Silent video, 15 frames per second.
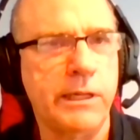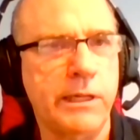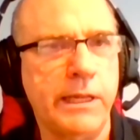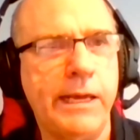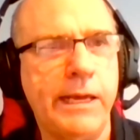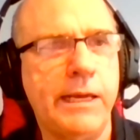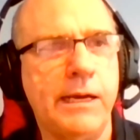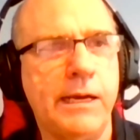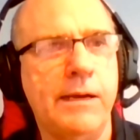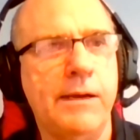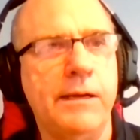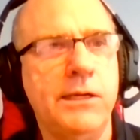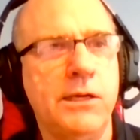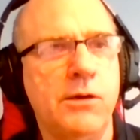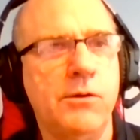a
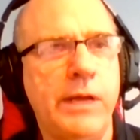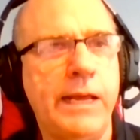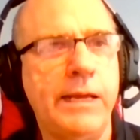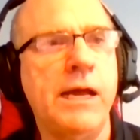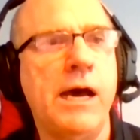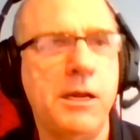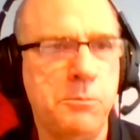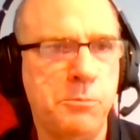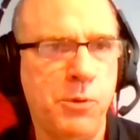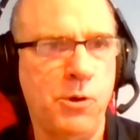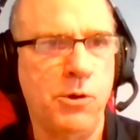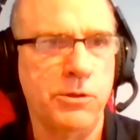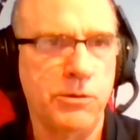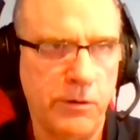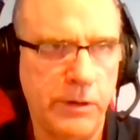
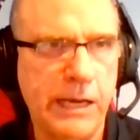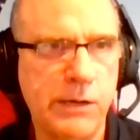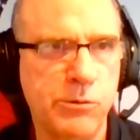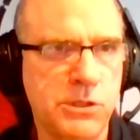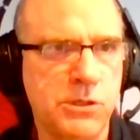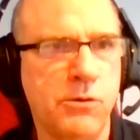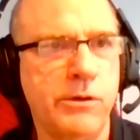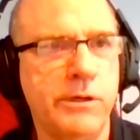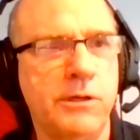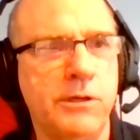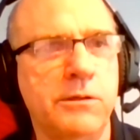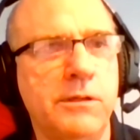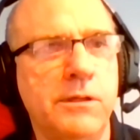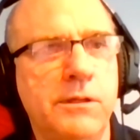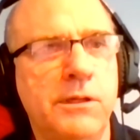non-polar, an
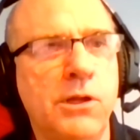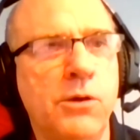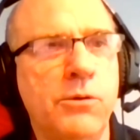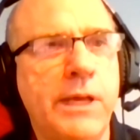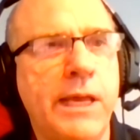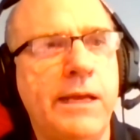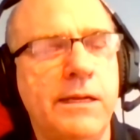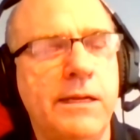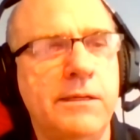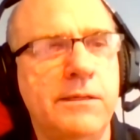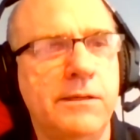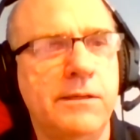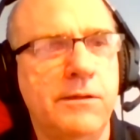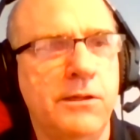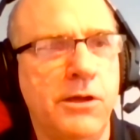equatorial located
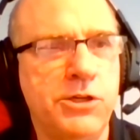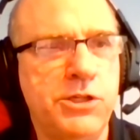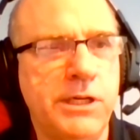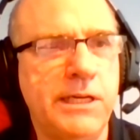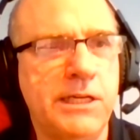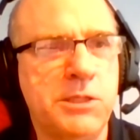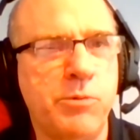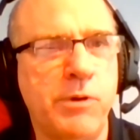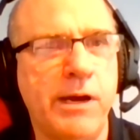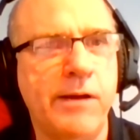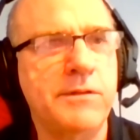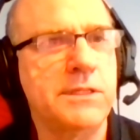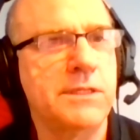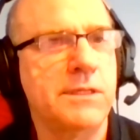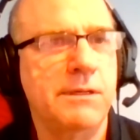large igneous
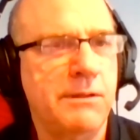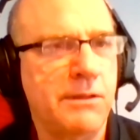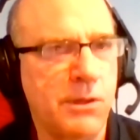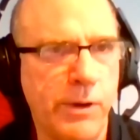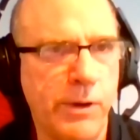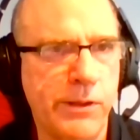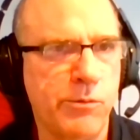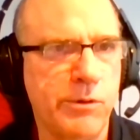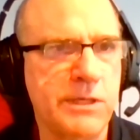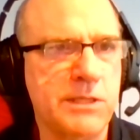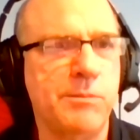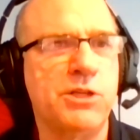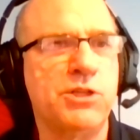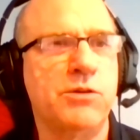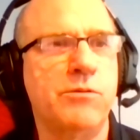province, the weathering is
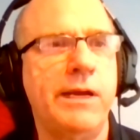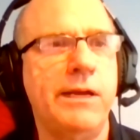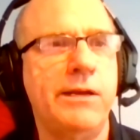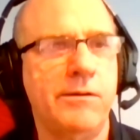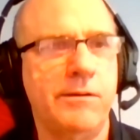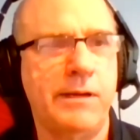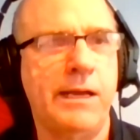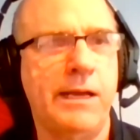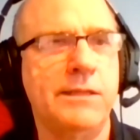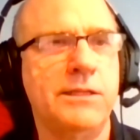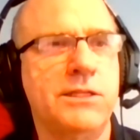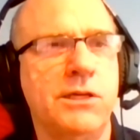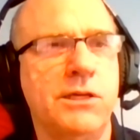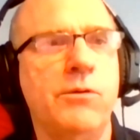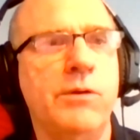much greater, and
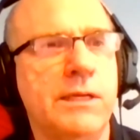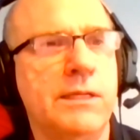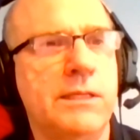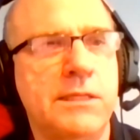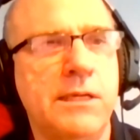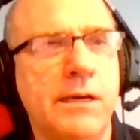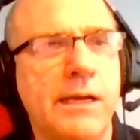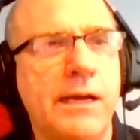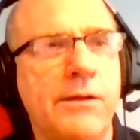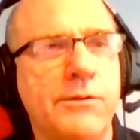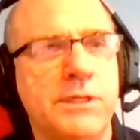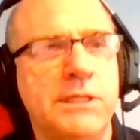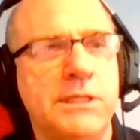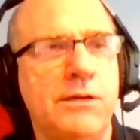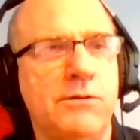it can suck out
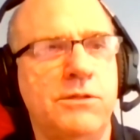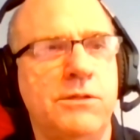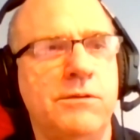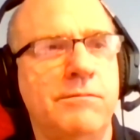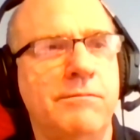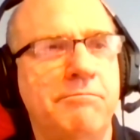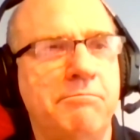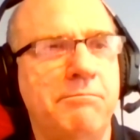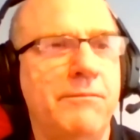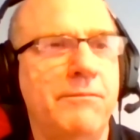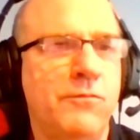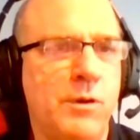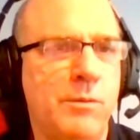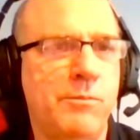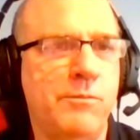the CO2
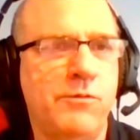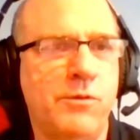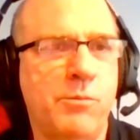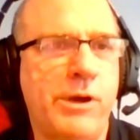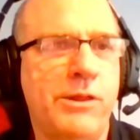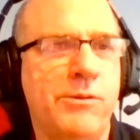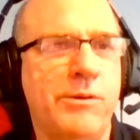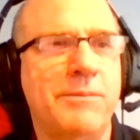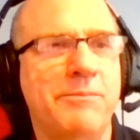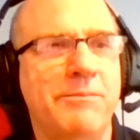from weathering.